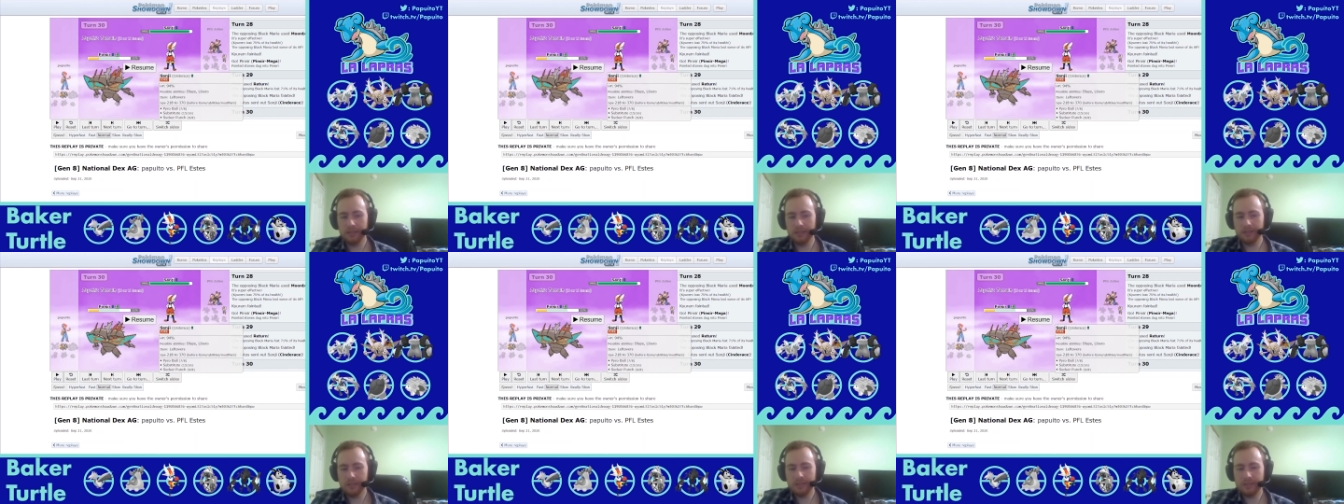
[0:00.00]

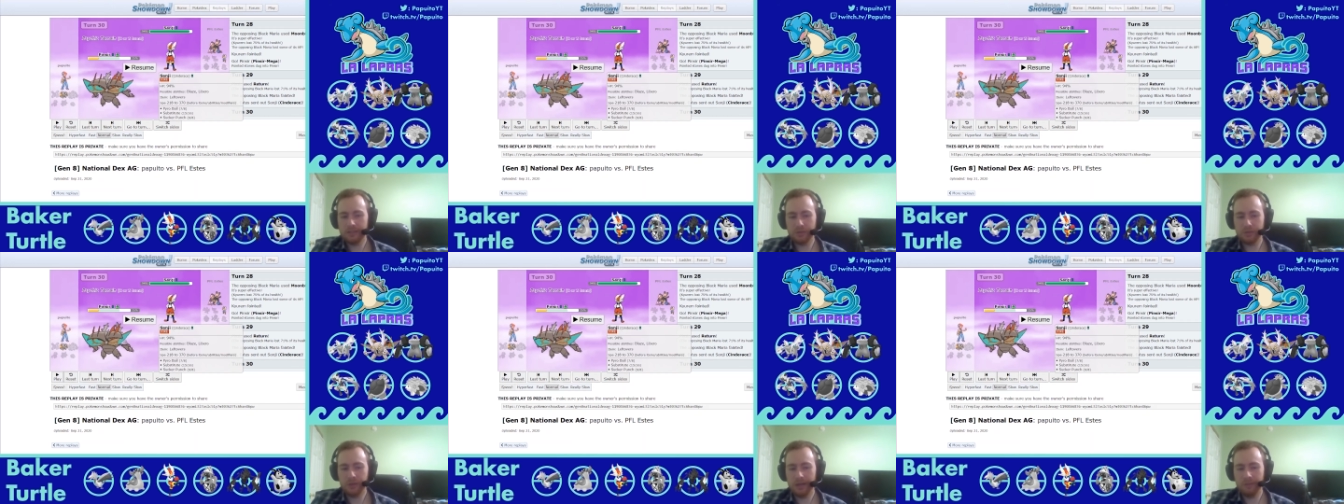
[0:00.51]
just
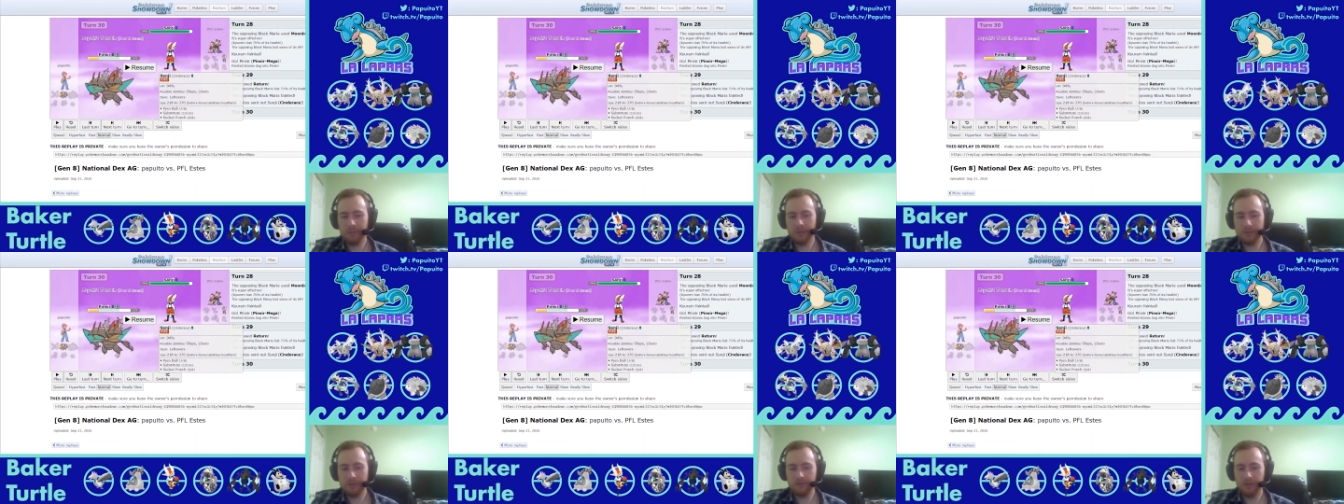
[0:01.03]
straight up
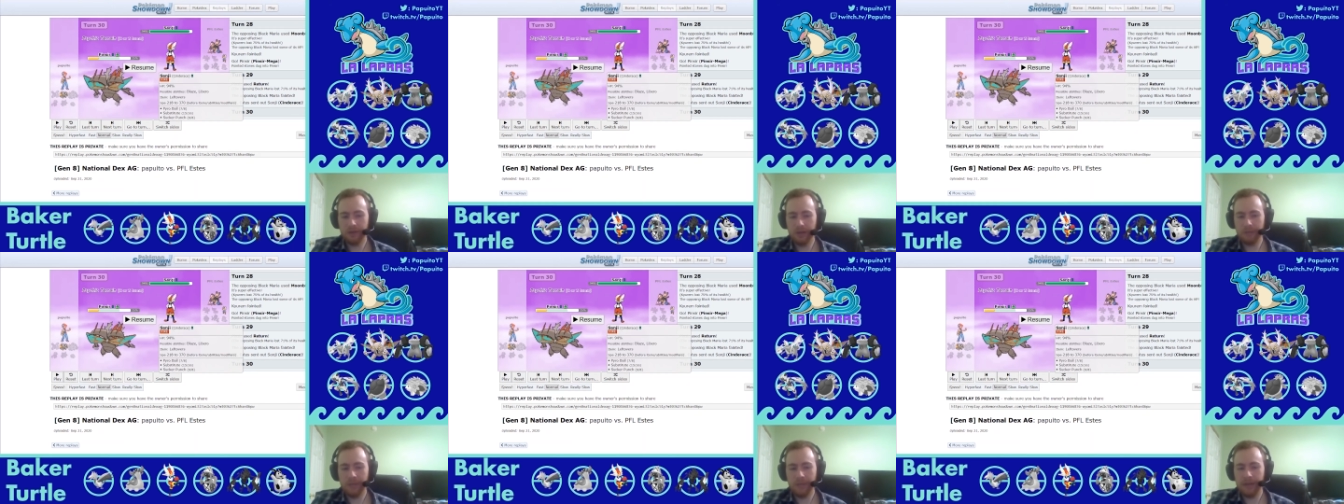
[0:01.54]
goes for
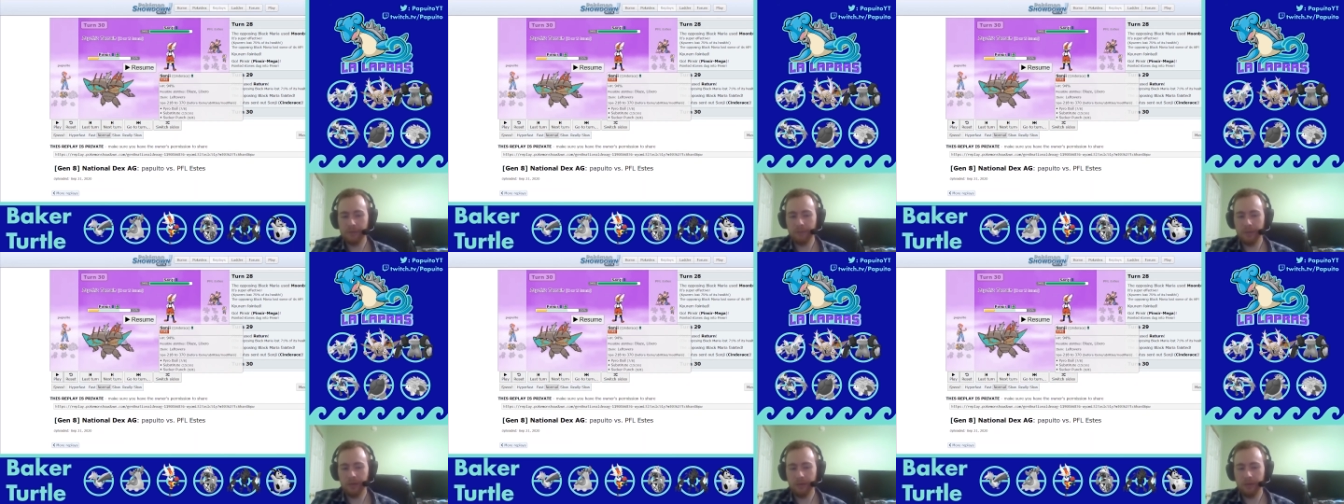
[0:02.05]
a Pyro
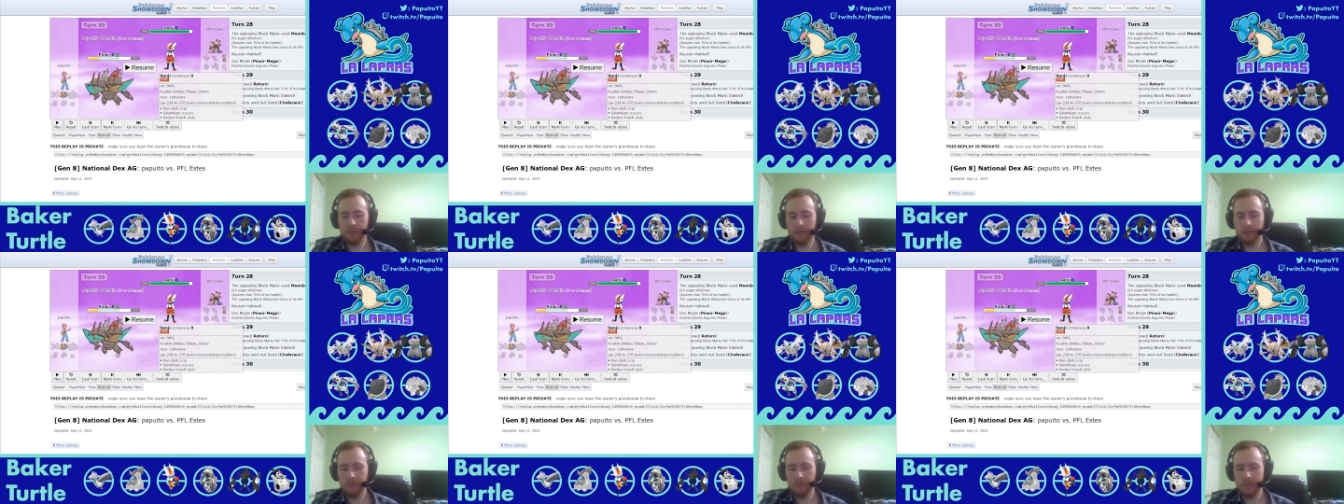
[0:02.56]
Ball.
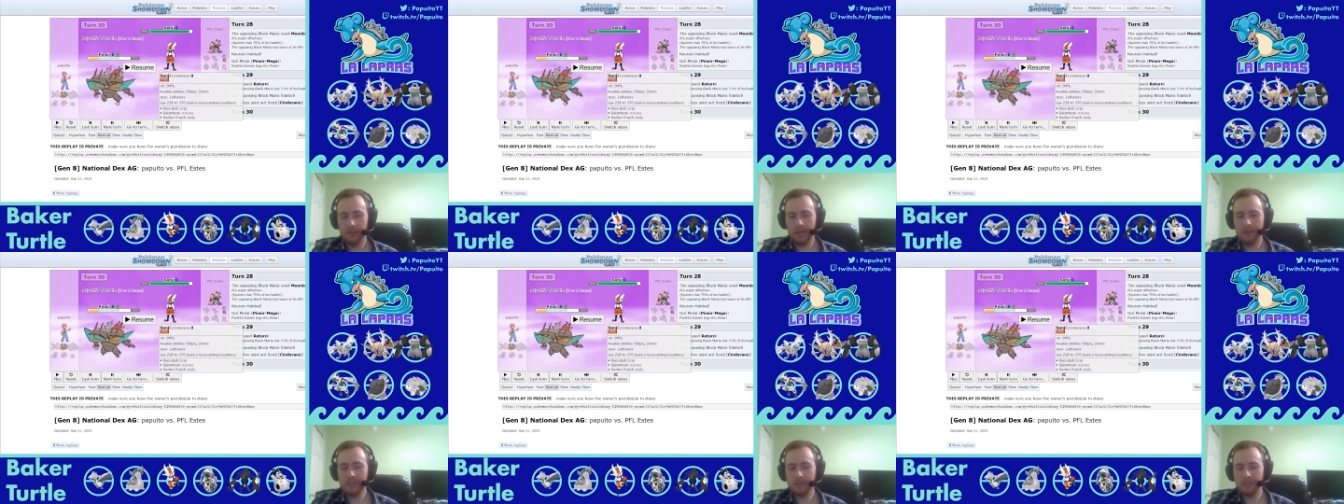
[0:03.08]

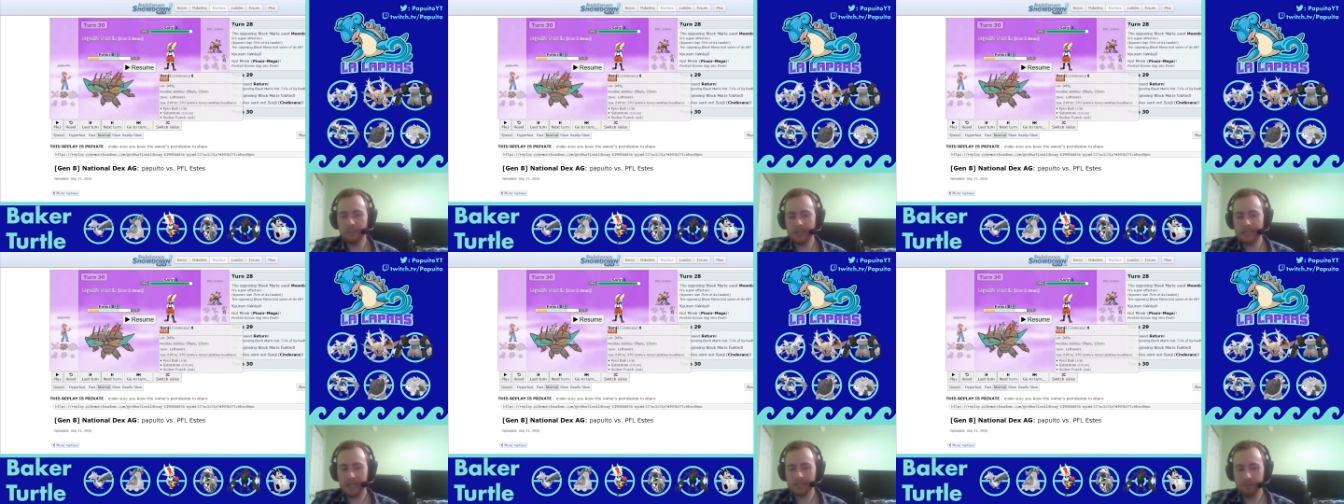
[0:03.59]
I'm assuming his
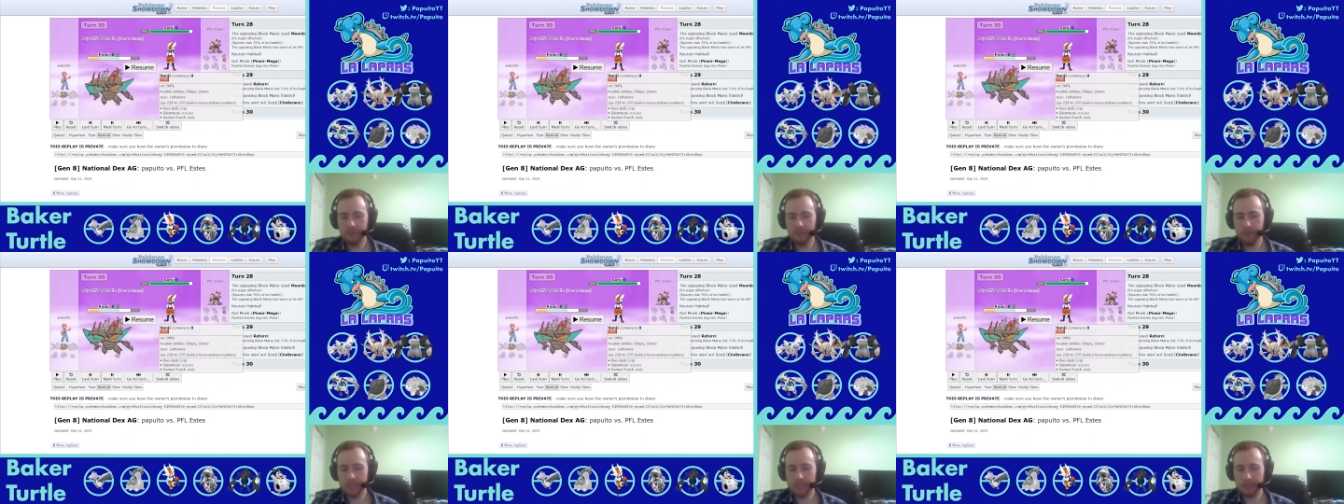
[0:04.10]
last move
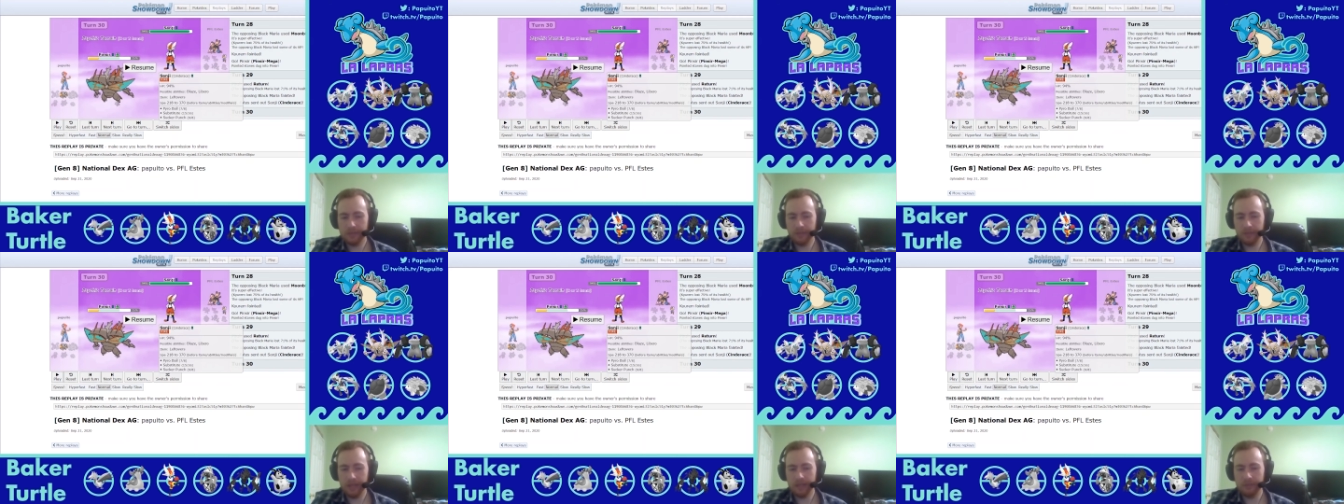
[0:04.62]
was a
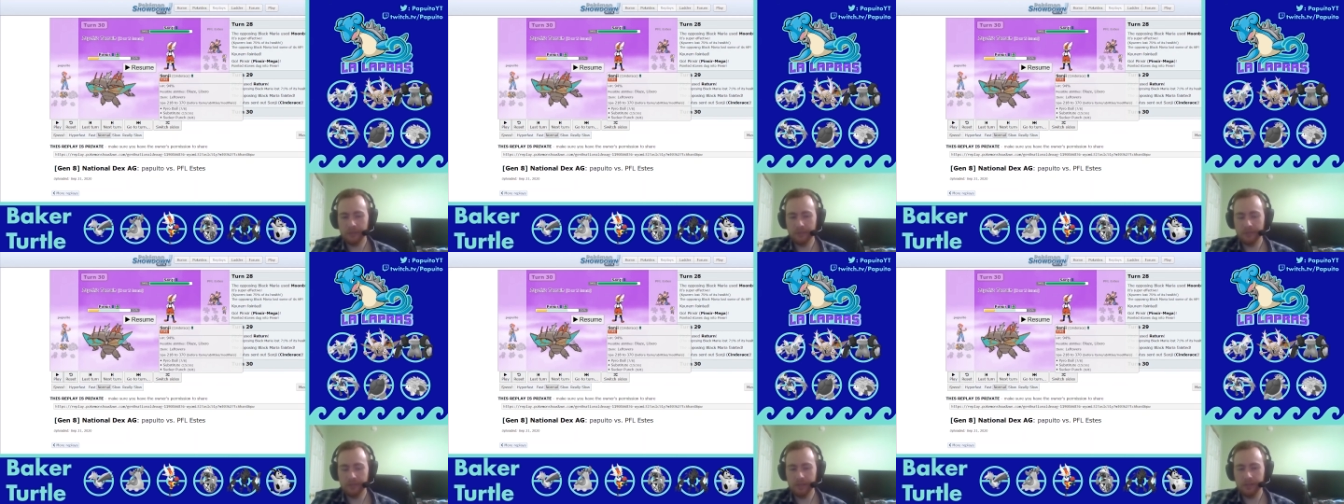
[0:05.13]
fighting
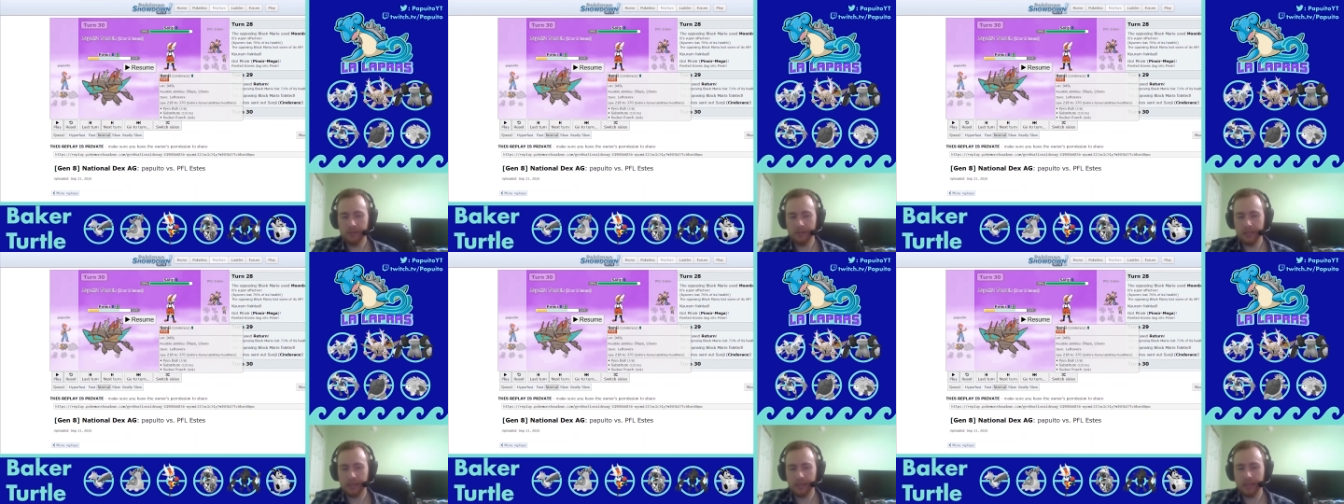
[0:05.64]
move,
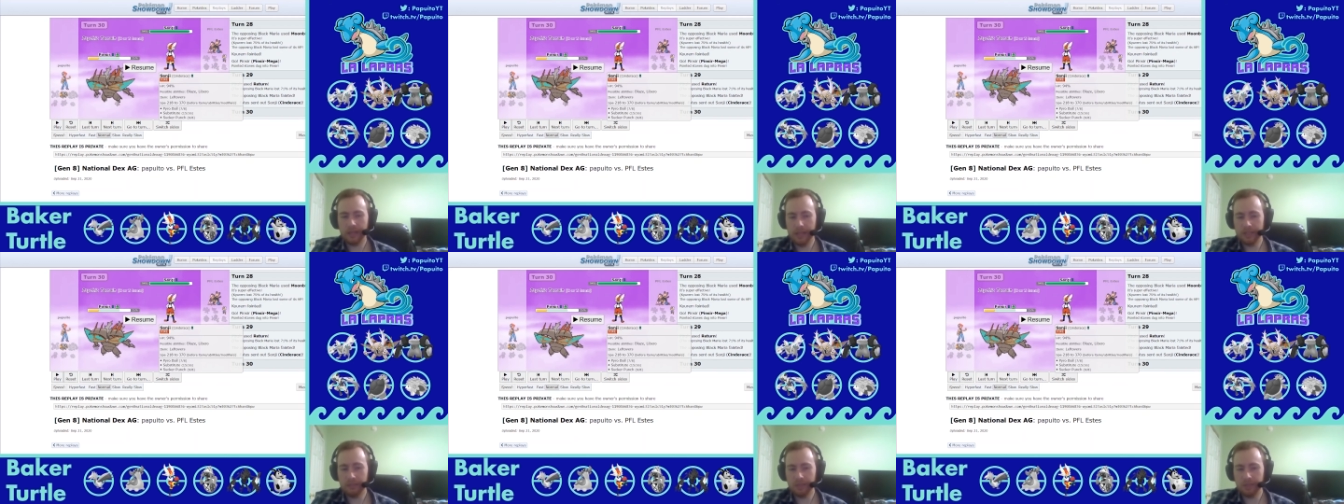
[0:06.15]
like high
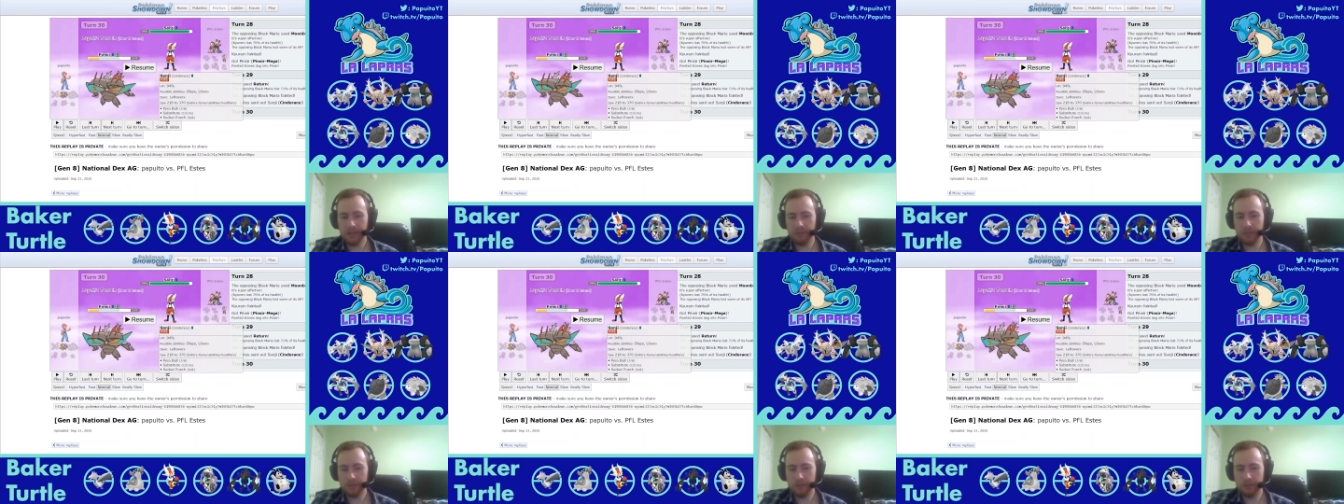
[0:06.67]
jump kick,
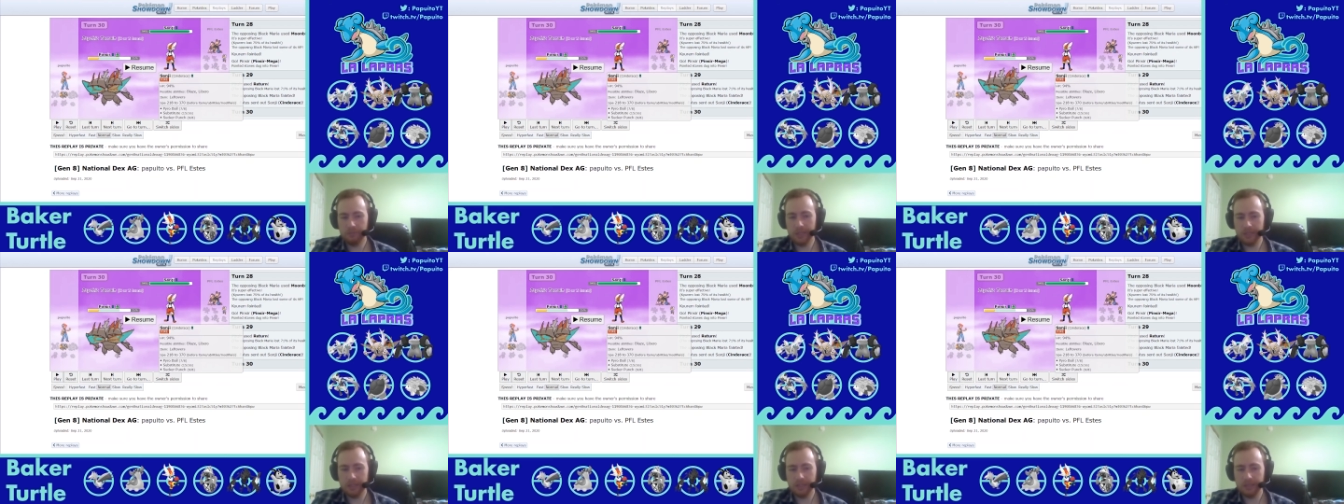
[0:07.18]
which could miss.